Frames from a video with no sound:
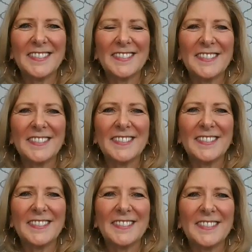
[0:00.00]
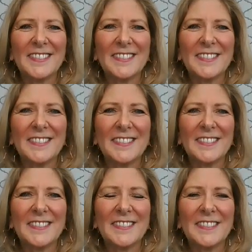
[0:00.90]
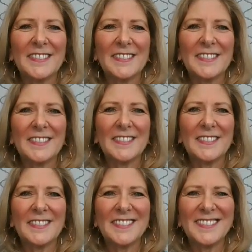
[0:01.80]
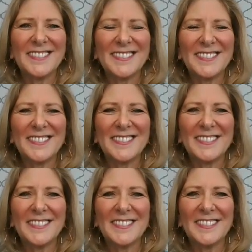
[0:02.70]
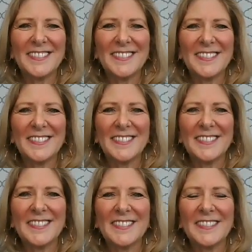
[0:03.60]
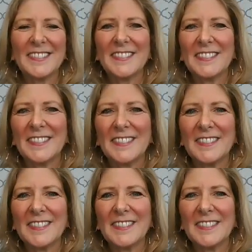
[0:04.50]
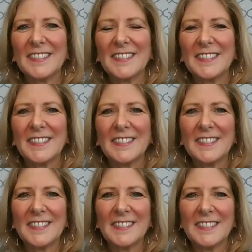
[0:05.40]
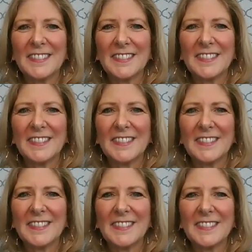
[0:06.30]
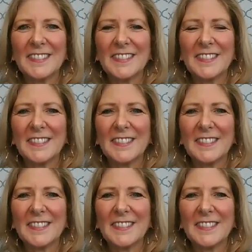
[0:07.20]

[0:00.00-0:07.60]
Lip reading: The person shown says nothing.